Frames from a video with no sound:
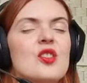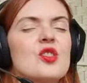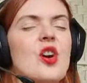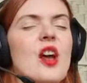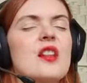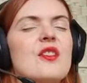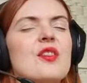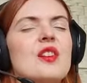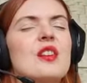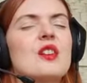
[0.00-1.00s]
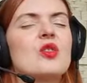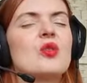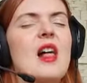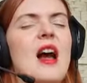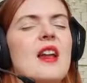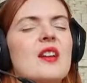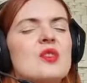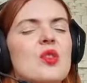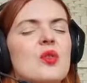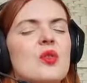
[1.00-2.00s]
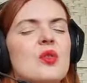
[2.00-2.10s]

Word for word: So anything that you like. So